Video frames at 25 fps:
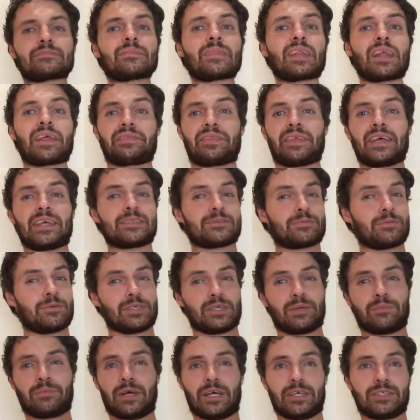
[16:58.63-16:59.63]
This was
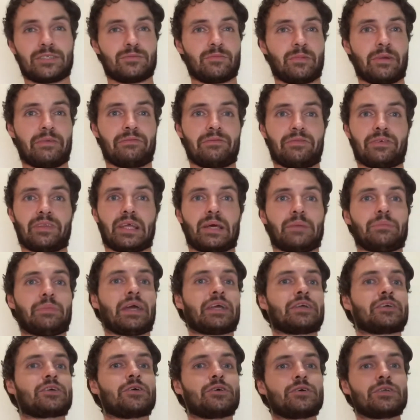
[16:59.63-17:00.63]
a must-win for them. They
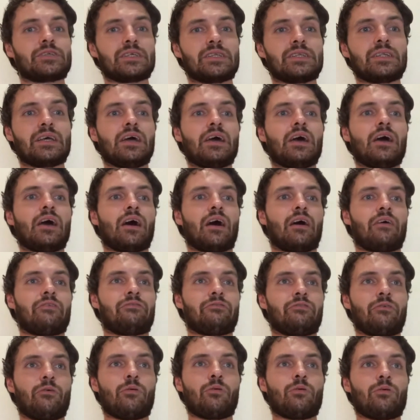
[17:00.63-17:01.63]
couldn't
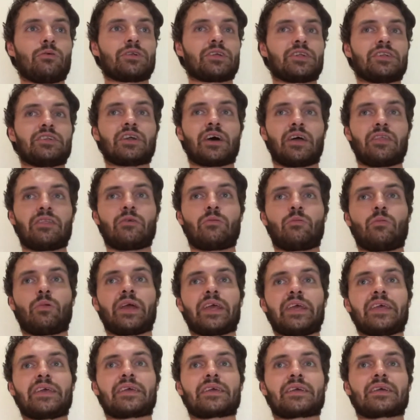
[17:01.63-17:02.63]
afford another
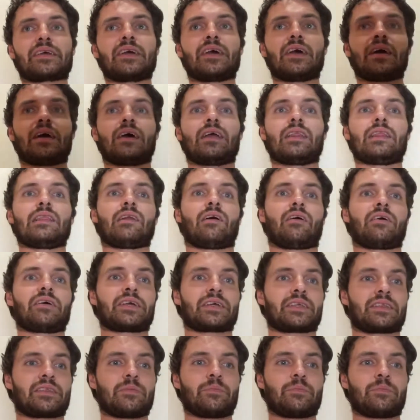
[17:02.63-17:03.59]
week like the